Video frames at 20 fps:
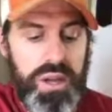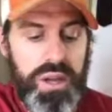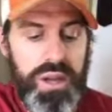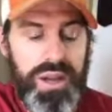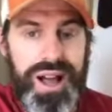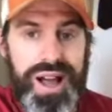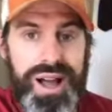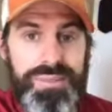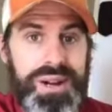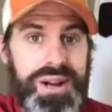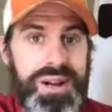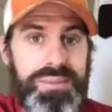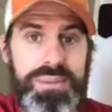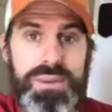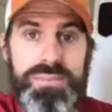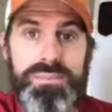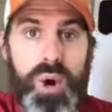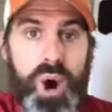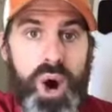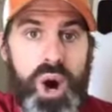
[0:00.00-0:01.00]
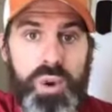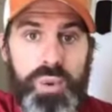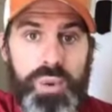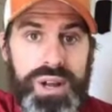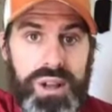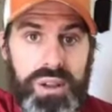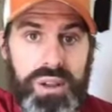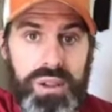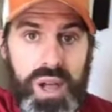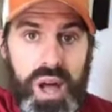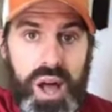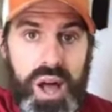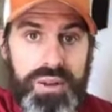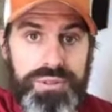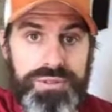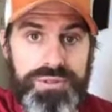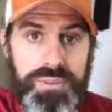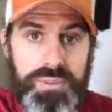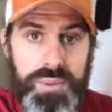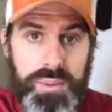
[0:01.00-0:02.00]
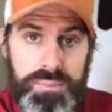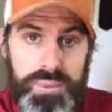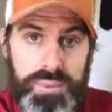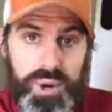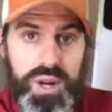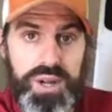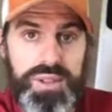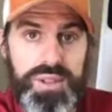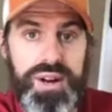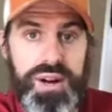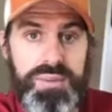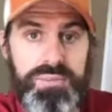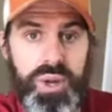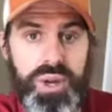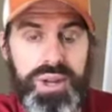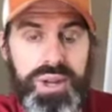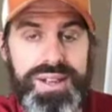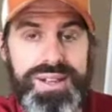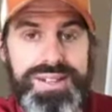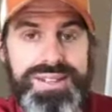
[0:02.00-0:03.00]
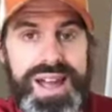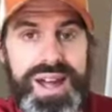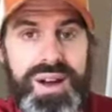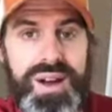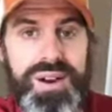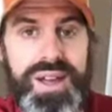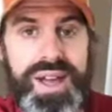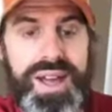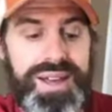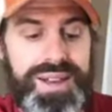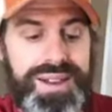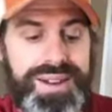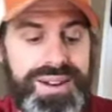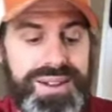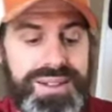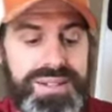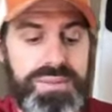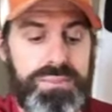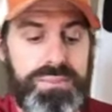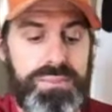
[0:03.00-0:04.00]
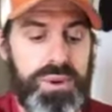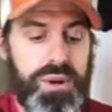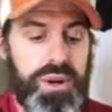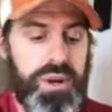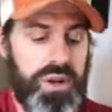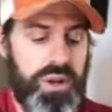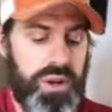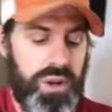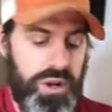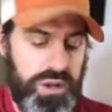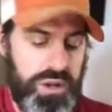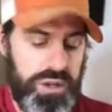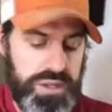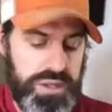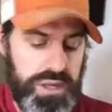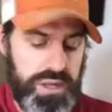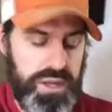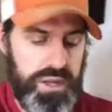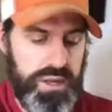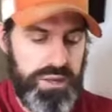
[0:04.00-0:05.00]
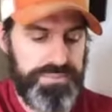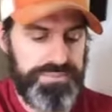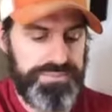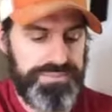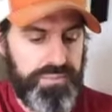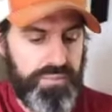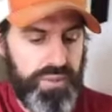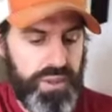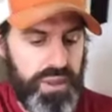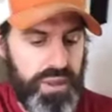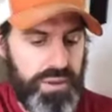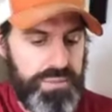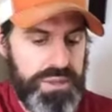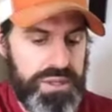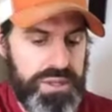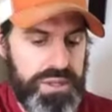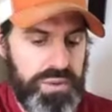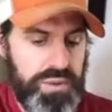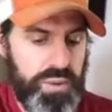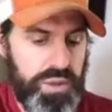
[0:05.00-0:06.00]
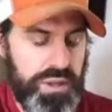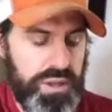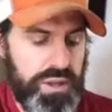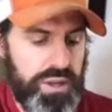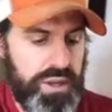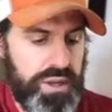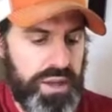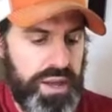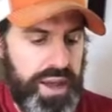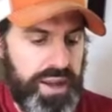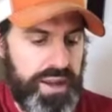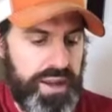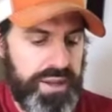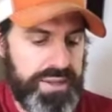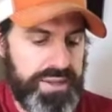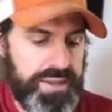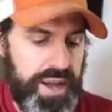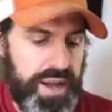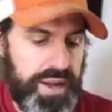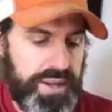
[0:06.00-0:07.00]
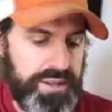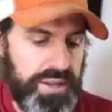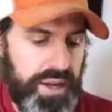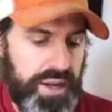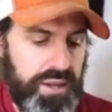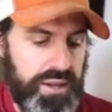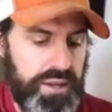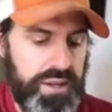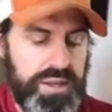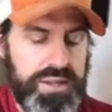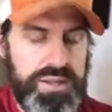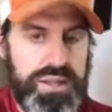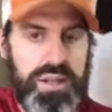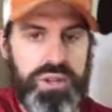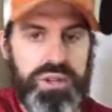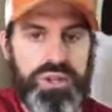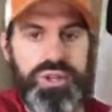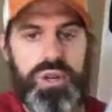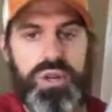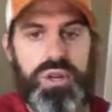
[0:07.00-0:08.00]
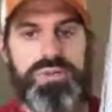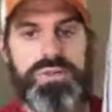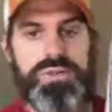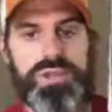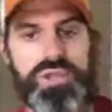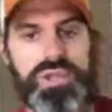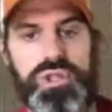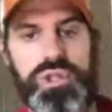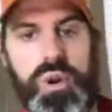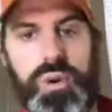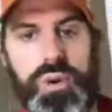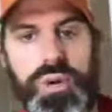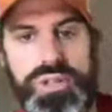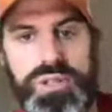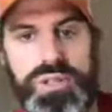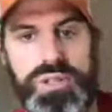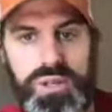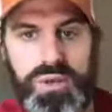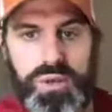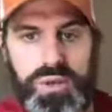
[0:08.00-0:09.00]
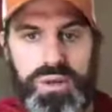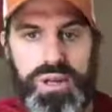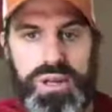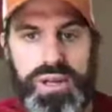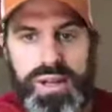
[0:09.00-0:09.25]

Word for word: I'm going to be borrowing a lot from a book that I'm looking down at, and it's a book called, let me see what the exact title is. I'll even show it to you.